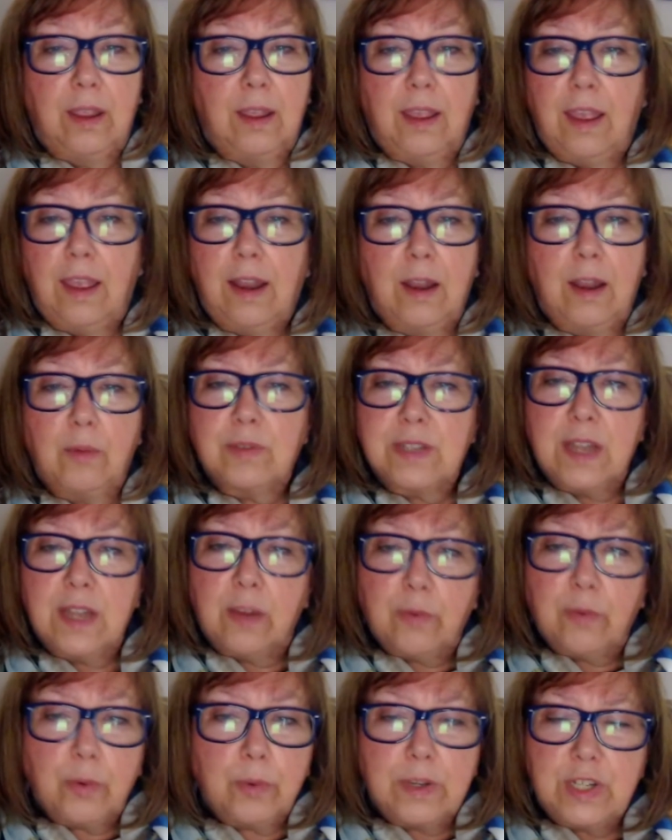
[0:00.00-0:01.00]
And I was
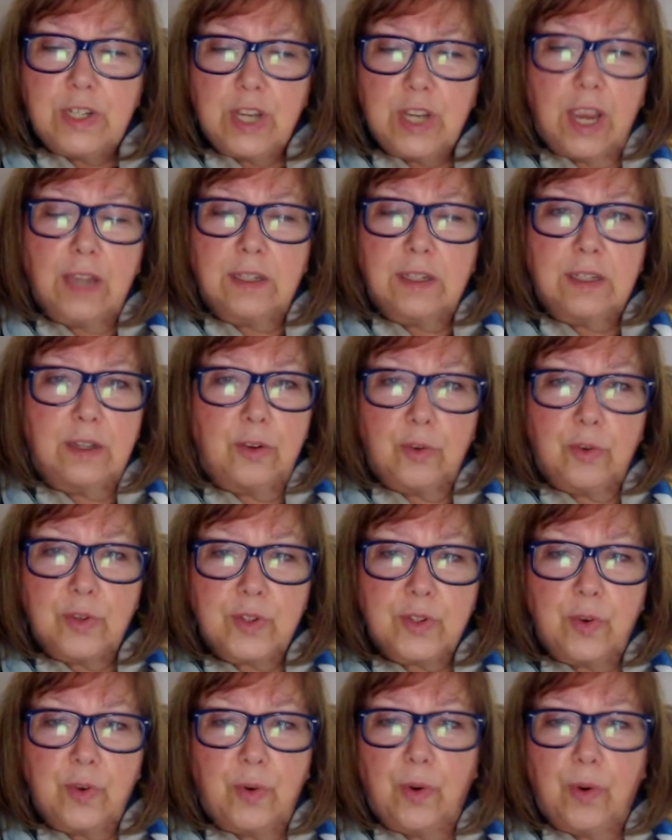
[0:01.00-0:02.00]
never rejected or
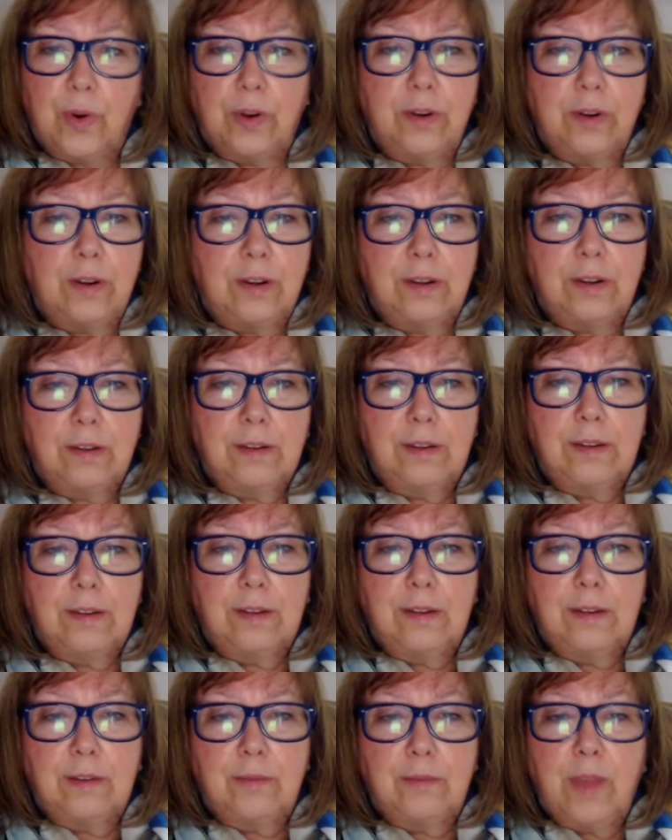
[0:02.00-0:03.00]
scorned.
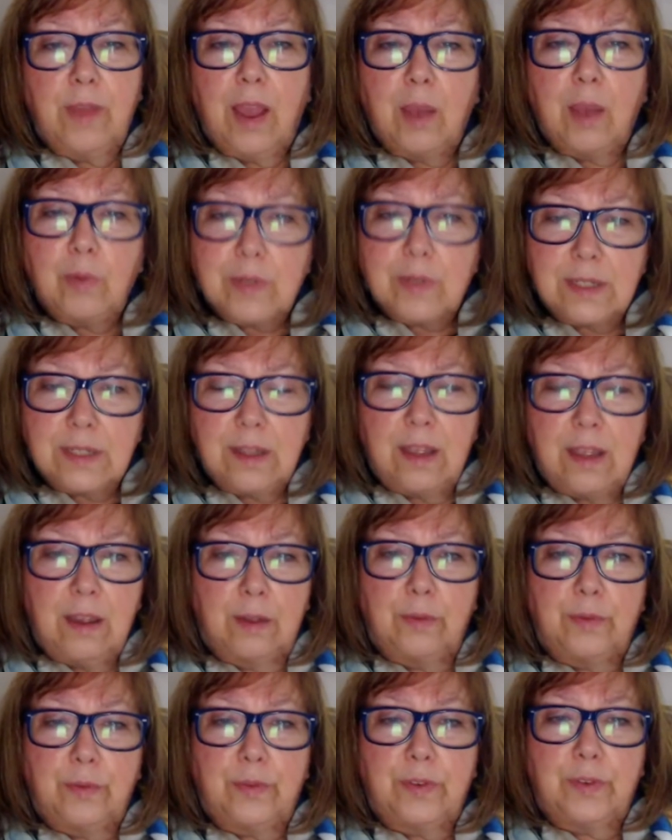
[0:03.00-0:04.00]
I was
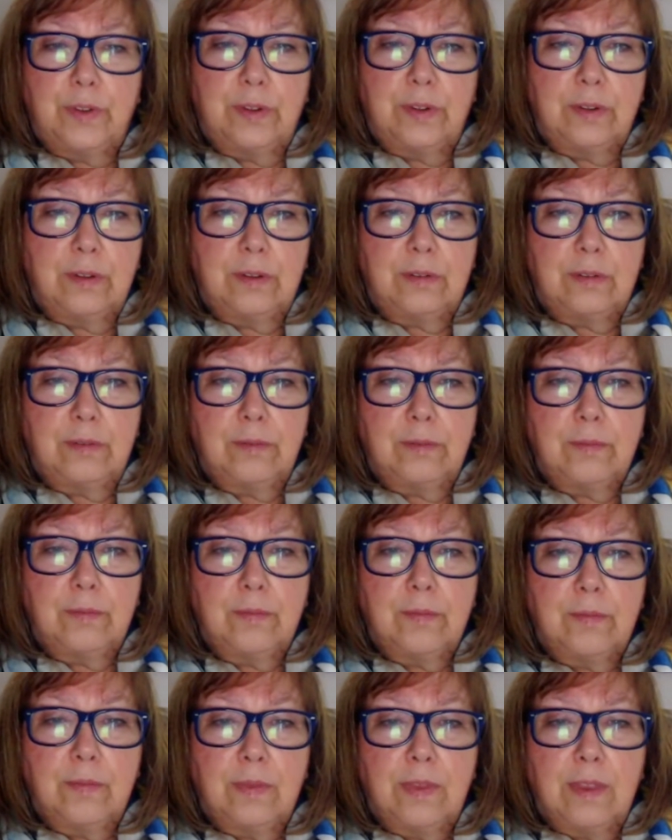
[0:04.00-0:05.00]
loved.
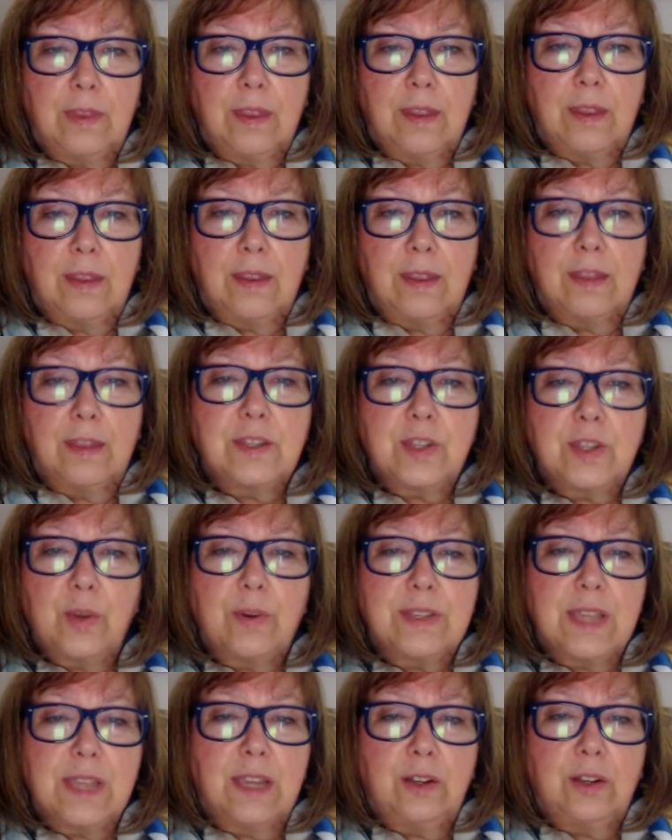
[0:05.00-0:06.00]
And so
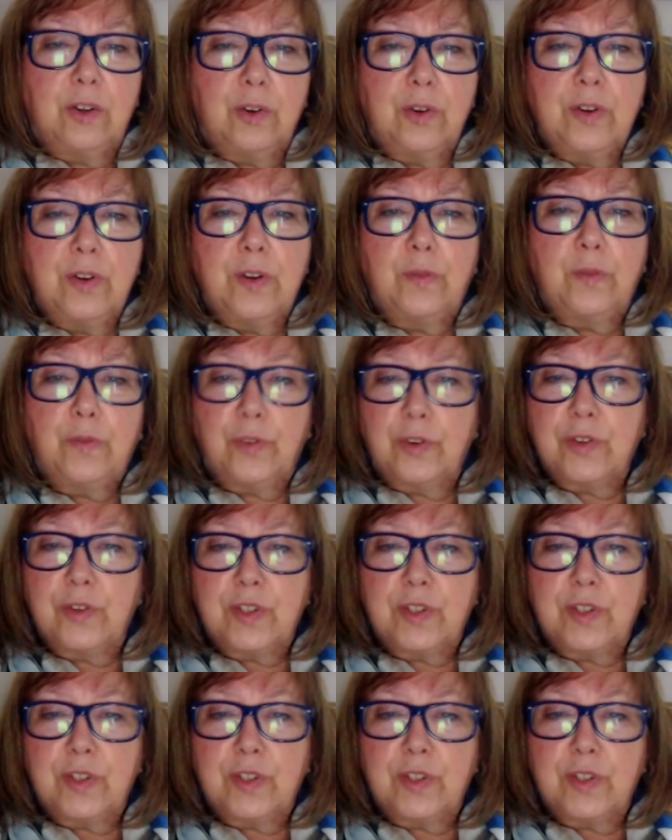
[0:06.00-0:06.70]
as I learned first to